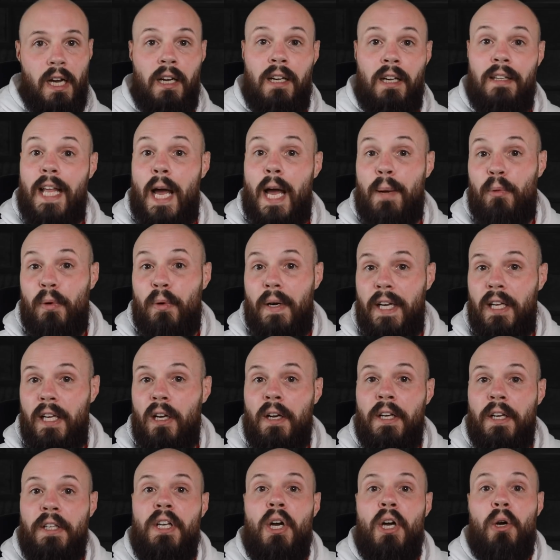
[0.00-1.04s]
collaborating
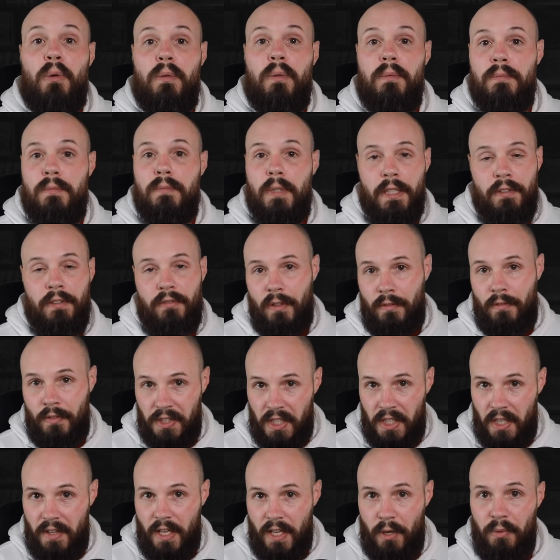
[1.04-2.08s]
on a note, right? If you've ever
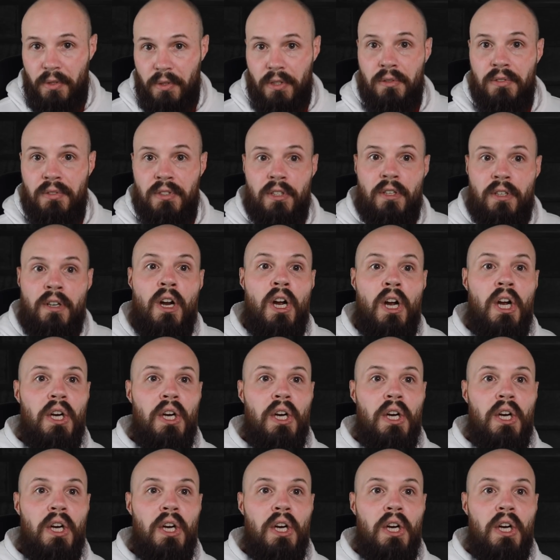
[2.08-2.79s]
done that with a user,